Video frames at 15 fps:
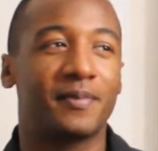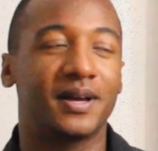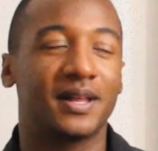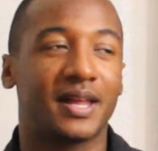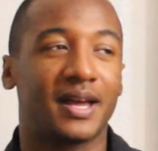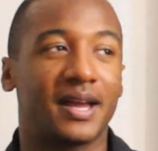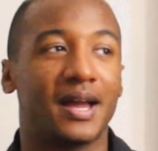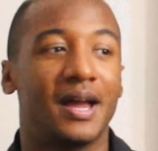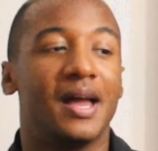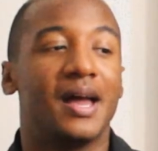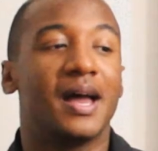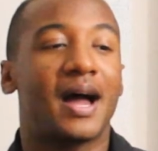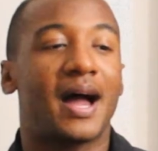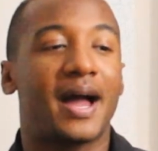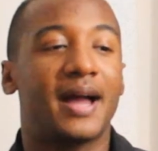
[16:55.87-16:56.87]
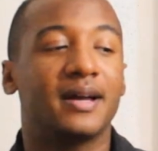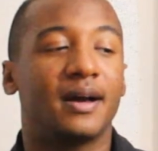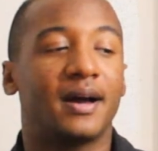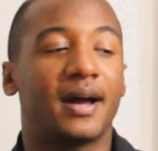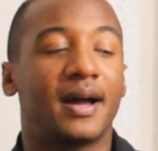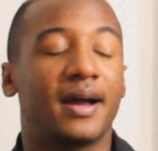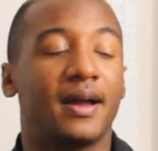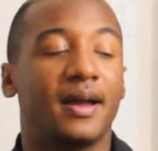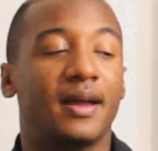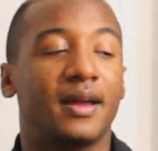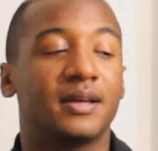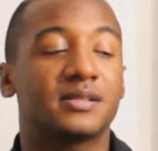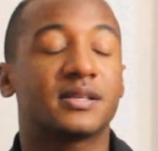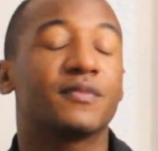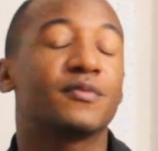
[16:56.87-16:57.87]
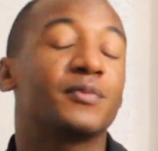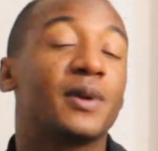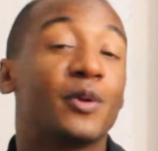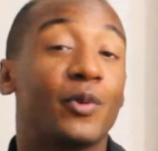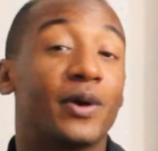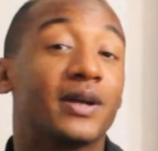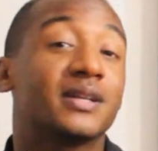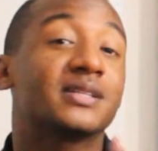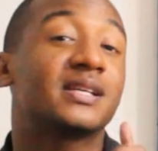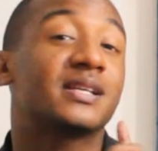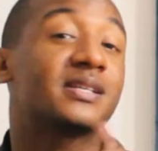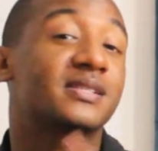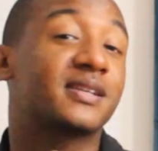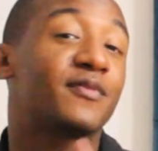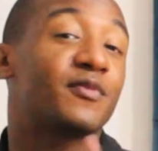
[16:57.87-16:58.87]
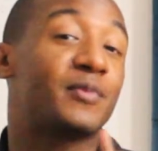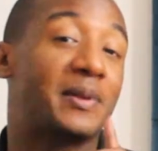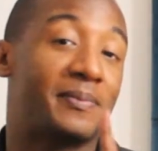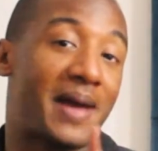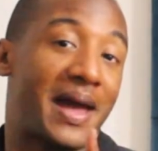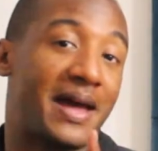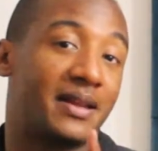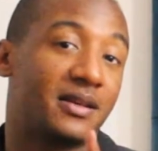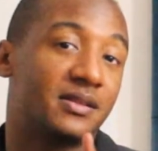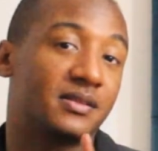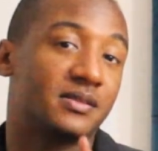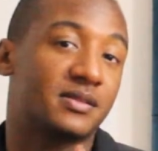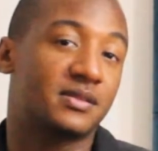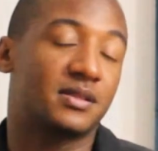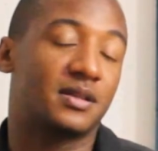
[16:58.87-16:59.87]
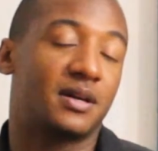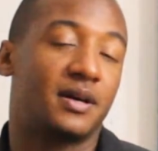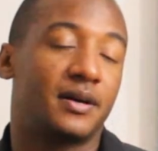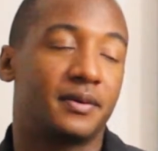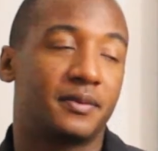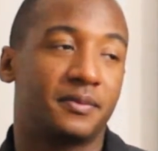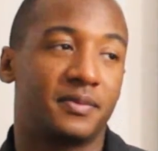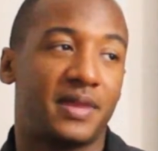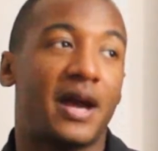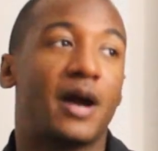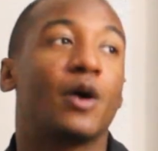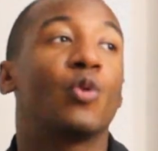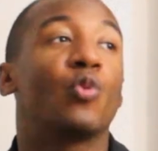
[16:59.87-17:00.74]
But like, it's giving me awareness and it's giving me balance. That